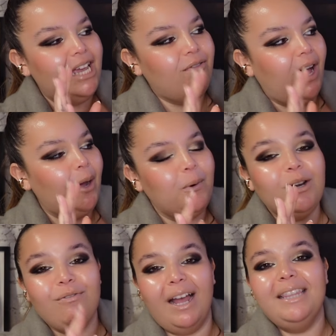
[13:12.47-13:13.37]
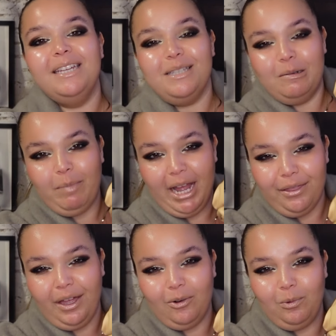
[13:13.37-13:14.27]
If I were to find this in
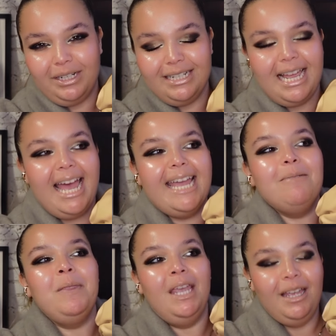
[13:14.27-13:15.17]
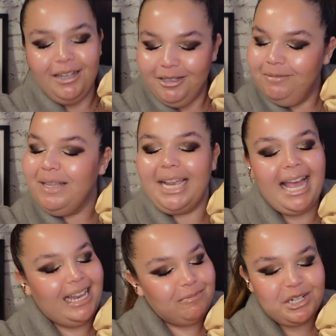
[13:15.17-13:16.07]
Python one day,
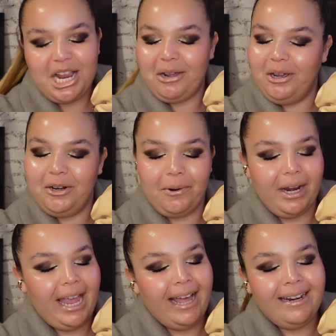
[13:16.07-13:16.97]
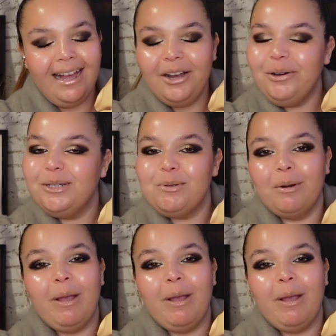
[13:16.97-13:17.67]
again, shout out Norianna, who is one of